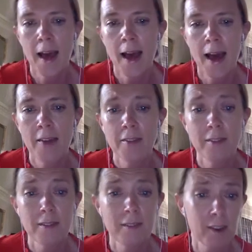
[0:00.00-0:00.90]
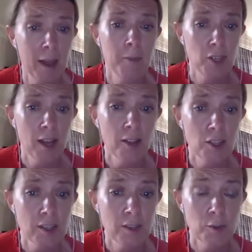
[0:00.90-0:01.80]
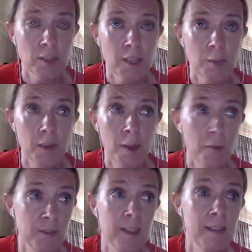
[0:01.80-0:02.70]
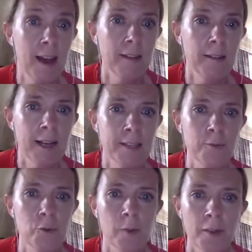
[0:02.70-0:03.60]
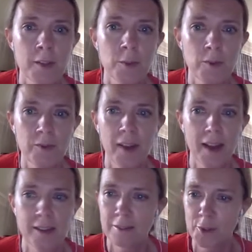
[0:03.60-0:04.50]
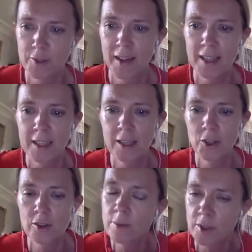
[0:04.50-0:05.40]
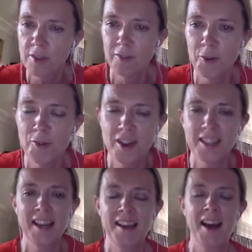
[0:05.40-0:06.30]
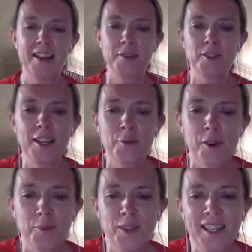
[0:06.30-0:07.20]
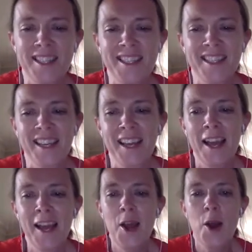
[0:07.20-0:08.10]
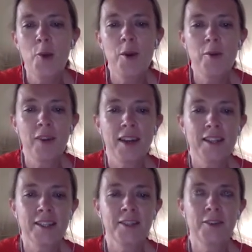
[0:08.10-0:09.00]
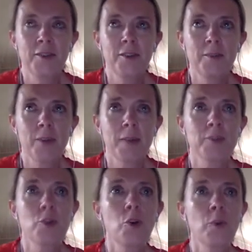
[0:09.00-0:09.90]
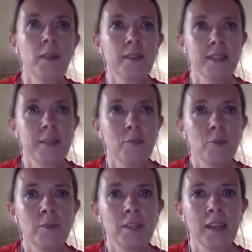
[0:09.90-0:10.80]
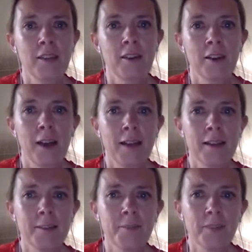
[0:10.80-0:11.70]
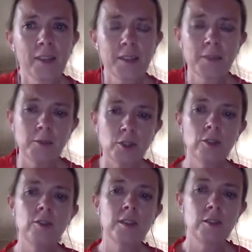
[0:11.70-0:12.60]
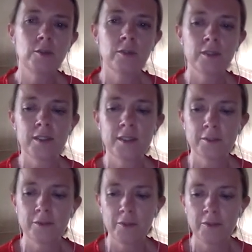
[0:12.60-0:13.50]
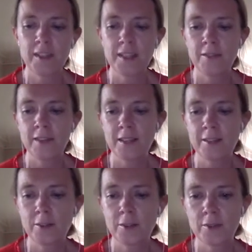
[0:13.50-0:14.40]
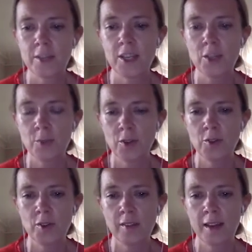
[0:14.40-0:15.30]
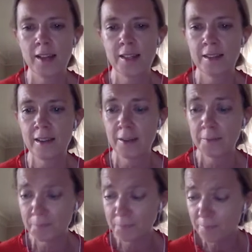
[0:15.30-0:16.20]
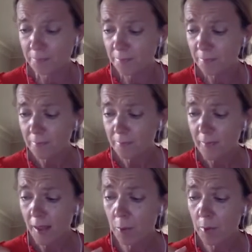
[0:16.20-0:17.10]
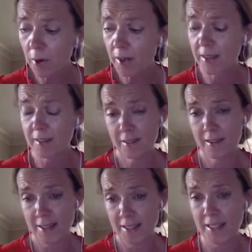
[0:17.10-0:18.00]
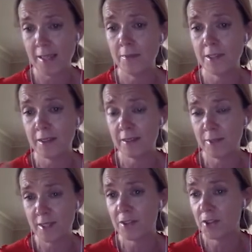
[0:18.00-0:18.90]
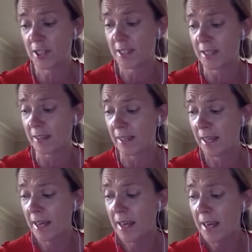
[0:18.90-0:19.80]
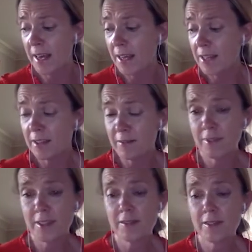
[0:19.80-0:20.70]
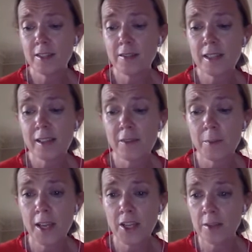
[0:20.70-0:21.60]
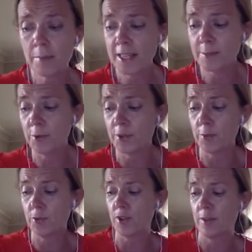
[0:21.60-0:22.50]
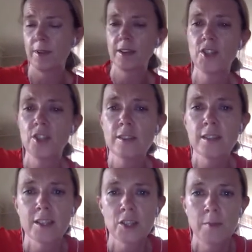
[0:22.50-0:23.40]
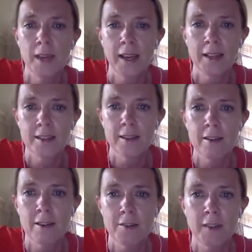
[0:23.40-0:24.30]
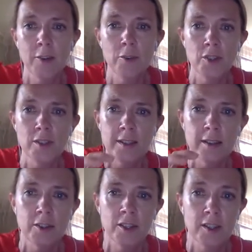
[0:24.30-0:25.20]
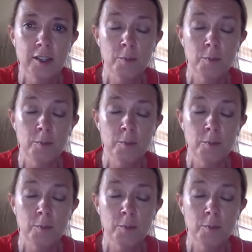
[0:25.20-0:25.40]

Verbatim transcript: And um, there can be challenges associated with that. We've seen that in the last four months. We've had lots of IT issues, which I've already had outside the workplace today, where we've had to perhaps not all be in the same room together. And sometimes you lose the nuances of, face-to-face consultation when you're doing that. And, and um, we work as a team to synergistically to, to, to, to, give the patient the best possible treatment. And shared decision making is at the heart of that, not just the shared decision,